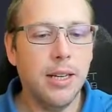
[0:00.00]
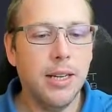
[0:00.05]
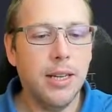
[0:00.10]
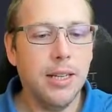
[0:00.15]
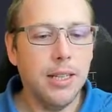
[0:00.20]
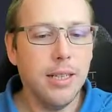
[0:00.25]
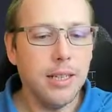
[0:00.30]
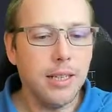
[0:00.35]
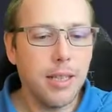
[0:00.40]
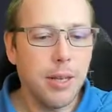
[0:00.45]

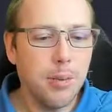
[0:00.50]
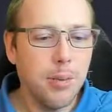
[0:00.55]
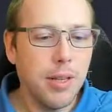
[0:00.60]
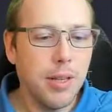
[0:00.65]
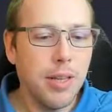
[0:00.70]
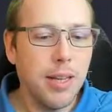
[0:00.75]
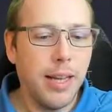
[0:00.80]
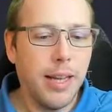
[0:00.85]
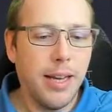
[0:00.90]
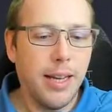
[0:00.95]

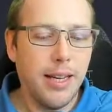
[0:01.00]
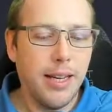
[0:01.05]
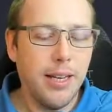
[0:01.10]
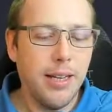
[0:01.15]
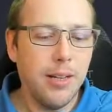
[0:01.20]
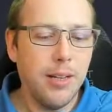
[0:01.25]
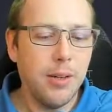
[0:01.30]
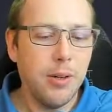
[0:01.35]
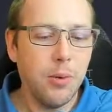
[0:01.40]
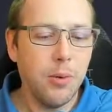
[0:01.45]
something that
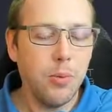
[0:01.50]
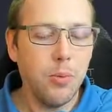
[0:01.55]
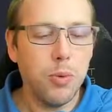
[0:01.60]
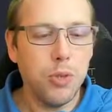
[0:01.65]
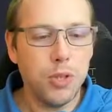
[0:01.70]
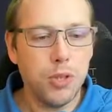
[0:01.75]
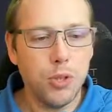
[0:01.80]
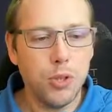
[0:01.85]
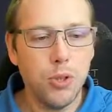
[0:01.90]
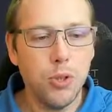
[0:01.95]

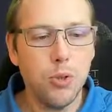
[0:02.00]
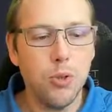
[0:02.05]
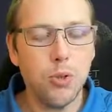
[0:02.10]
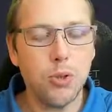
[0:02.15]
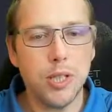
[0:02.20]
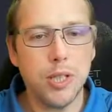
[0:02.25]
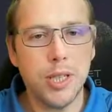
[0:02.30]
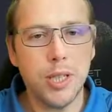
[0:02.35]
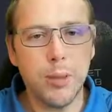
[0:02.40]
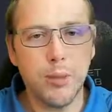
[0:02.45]
was used
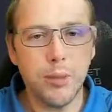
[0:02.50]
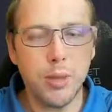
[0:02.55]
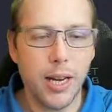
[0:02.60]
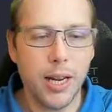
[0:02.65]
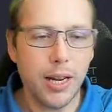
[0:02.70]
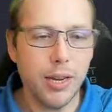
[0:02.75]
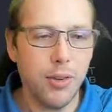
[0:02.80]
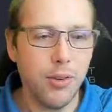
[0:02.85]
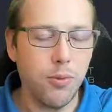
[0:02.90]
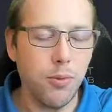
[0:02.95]
to keep
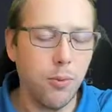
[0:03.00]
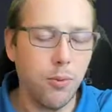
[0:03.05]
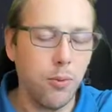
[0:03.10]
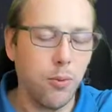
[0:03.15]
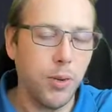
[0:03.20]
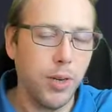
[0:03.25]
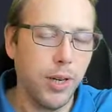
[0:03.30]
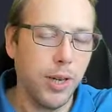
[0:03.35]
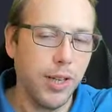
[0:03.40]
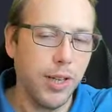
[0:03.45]
track of
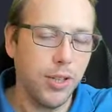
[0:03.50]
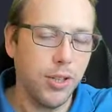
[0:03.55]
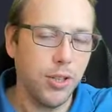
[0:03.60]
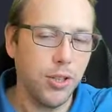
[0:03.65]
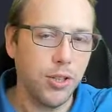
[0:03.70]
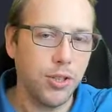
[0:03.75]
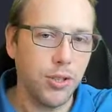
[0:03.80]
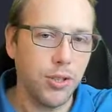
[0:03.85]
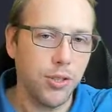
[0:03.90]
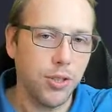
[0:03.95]
what
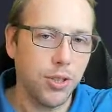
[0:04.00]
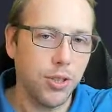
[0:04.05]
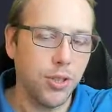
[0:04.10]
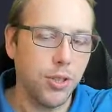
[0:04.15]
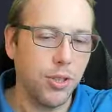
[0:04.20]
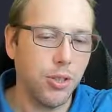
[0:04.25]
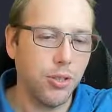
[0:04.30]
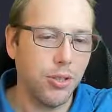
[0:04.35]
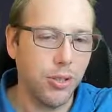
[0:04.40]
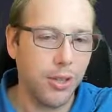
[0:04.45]
edges are
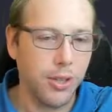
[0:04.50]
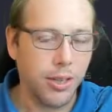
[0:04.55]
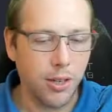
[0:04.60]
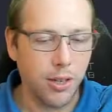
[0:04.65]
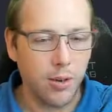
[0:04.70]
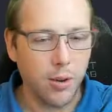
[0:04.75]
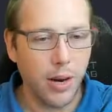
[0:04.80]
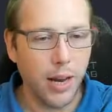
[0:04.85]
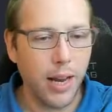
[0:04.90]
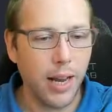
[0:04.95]
still in the
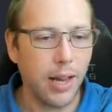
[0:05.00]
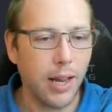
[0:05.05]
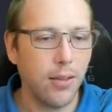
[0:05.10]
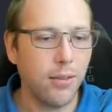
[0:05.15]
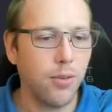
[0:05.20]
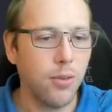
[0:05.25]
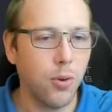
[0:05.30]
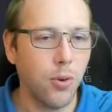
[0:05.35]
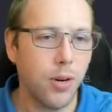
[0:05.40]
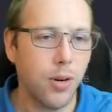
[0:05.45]

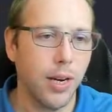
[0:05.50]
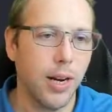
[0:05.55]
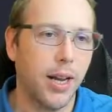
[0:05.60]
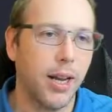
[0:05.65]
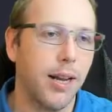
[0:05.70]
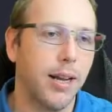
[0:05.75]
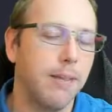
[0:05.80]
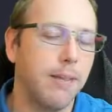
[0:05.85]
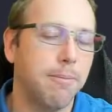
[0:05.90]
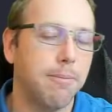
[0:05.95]
graph or
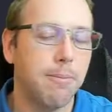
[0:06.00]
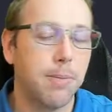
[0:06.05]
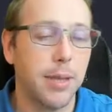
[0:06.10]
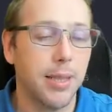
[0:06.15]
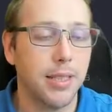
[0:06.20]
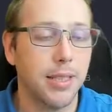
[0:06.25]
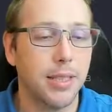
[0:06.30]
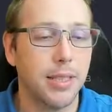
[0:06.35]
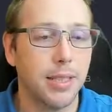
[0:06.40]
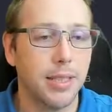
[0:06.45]
not.
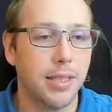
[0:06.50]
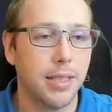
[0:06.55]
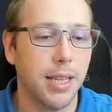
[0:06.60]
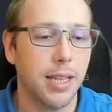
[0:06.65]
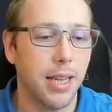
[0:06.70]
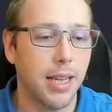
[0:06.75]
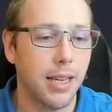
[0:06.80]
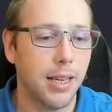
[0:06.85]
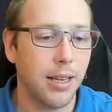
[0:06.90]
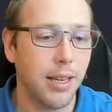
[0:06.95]

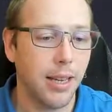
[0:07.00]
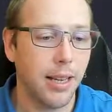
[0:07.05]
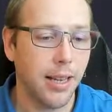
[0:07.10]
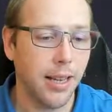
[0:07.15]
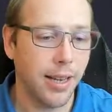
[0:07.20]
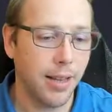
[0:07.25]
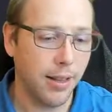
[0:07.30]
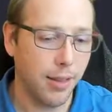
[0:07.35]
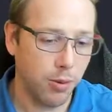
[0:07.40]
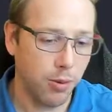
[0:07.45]
Instead,
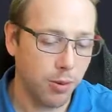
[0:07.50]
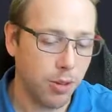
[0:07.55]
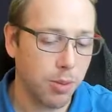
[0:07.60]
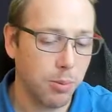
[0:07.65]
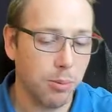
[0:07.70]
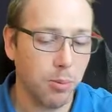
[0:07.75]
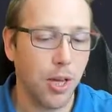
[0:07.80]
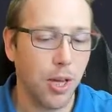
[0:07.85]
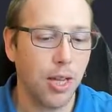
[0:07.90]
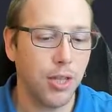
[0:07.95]
and there's
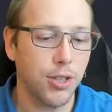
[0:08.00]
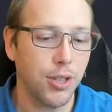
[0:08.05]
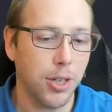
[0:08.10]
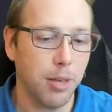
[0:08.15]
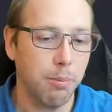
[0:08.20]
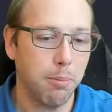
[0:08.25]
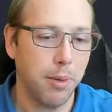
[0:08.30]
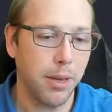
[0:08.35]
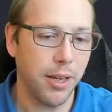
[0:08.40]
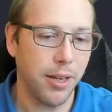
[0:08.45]
some logic
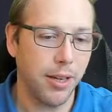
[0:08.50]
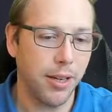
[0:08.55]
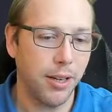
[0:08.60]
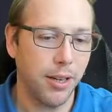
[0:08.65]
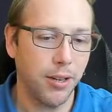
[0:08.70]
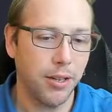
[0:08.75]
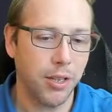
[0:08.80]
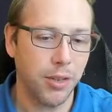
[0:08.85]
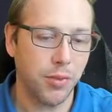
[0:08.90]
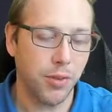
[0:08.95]
embedded
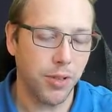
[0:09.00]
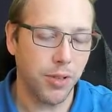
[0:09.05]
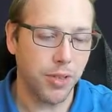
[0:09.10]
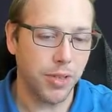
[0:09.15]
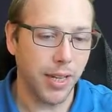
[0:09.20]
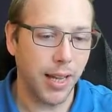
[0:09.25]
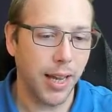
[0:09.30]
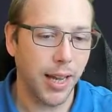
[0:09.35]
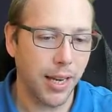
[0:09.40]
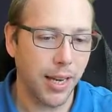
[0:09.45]
here as far as
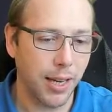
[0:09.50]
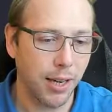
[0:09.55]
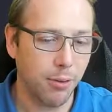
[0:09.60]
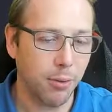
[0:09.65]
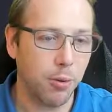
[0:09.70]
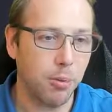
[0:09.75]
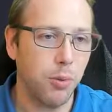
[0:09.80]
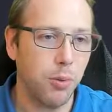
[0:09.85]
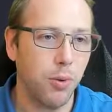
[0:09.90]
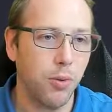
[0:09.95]
adding and
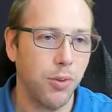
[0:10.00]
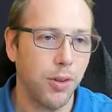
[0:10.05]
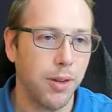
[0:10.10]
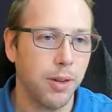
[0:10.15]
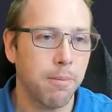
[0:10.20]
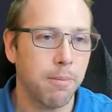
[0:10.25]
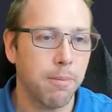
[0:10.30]
removing.